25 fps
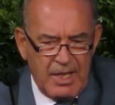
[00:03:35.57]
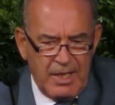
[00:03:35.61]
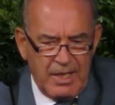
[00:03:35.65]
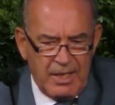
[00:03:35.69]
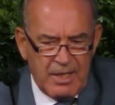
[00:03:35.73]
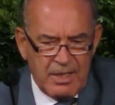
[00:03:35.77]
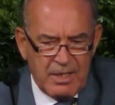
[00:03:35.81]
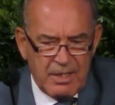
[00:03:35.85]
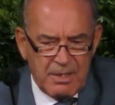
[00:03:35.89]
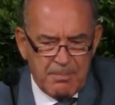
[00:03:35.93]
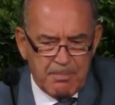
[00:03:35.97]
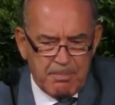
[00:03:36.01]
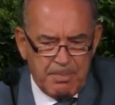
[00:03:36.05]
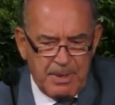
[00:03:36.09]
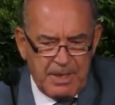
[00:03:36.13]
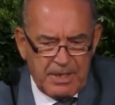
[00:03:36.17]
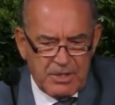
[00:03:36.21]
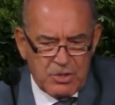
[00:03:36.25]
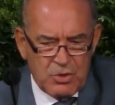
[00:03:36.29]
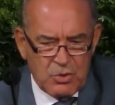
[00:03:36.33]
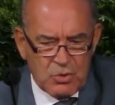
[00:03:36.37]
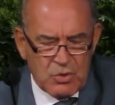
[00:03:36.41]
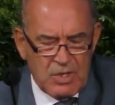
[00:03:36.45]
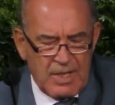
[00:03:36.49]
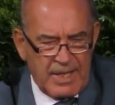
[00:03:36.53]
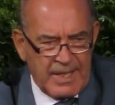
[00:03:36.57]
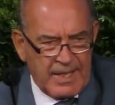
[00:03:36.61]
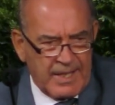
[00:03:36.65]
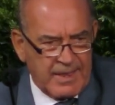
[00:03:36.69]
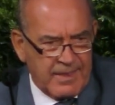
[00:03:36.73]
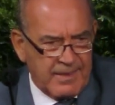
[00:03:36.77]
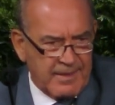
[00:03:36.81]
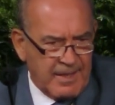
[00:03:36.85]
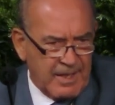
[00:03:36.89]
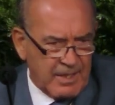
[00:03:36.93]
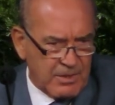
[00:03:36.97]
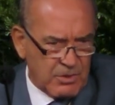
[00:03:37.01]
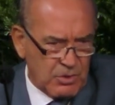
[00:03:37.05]
And pictures like
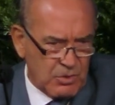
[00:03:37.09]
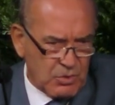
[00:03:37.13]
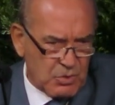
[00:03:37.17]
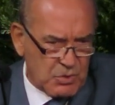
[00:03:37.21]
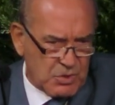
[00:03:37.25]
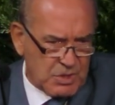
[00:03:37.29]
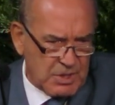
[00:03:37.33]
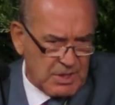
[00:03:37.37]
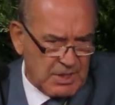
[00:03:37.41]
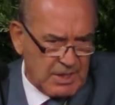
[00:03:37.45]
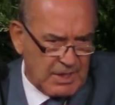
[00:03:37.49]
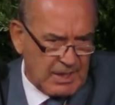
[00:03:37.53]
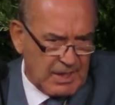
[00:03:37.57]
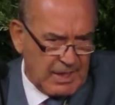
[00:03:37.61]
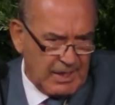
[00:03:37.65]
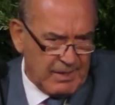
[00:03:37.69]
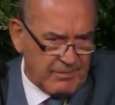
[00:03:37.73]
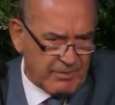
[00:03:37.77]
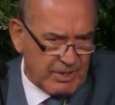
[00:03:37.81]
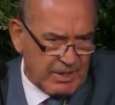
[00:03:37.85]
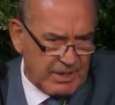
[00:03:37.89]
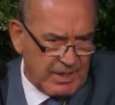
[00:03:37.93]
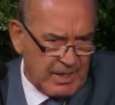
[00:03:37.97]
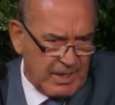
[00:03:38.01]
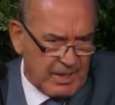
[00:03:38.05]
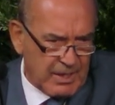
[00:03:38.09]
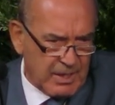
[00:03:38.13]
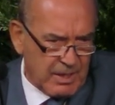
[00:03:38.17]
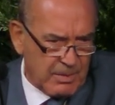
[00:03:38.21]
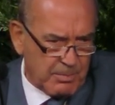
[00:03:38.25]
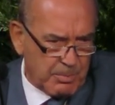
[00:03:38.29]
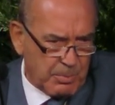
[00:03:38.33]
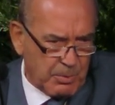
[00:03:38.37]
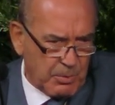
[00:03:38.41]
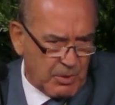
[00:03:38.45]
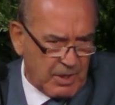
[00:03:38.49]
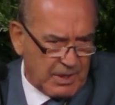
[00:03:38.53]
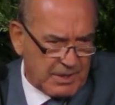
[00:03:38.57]
that you see every day in the
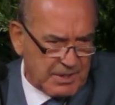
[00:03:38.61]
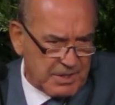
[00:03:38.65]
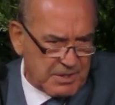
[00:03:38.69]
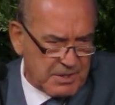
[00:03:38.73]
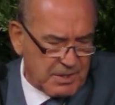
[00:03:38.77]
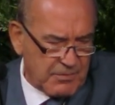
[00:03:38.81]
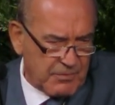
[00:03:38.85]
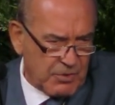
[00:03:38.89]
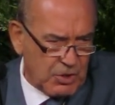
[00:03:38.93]
practice.